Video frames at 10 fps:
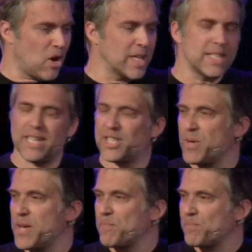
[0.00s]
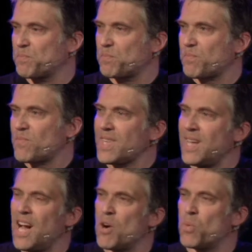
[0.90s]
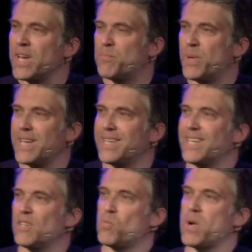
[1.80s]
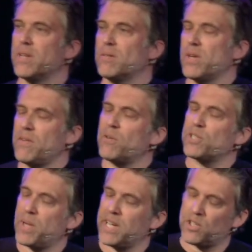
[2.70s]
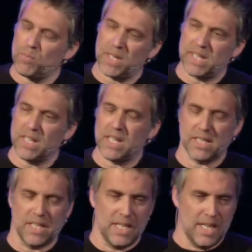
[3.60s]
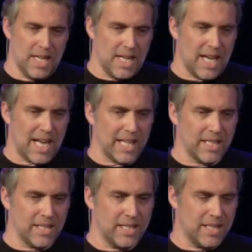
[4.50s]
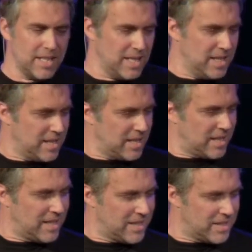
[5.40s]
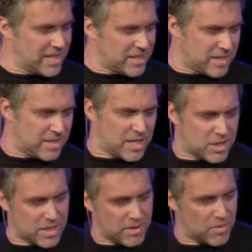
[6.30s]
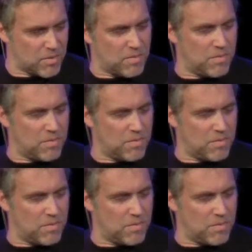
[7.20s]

Ollie said to me, uh, we've been, we, we have elders meetings on Monday nights, and this, this